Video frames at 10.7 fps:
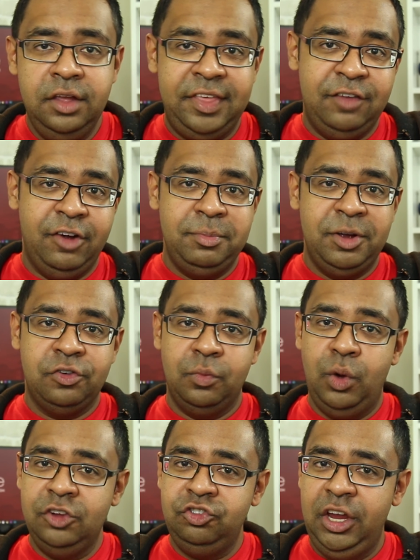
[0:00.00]
Thank you very much for
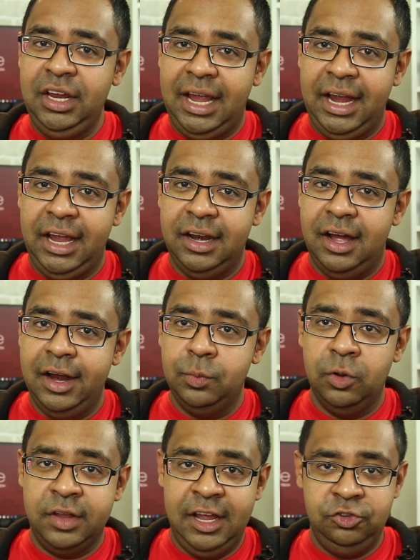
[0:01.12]
watching, and I
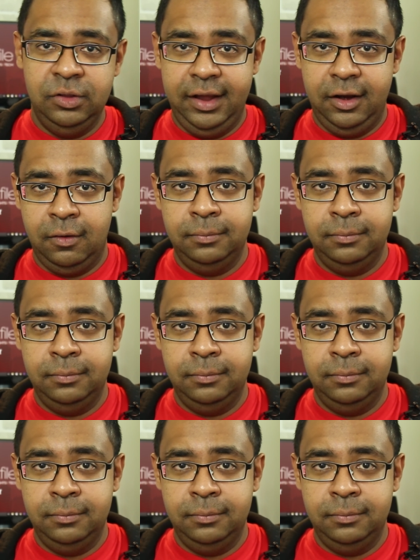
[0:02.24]
will catch you later.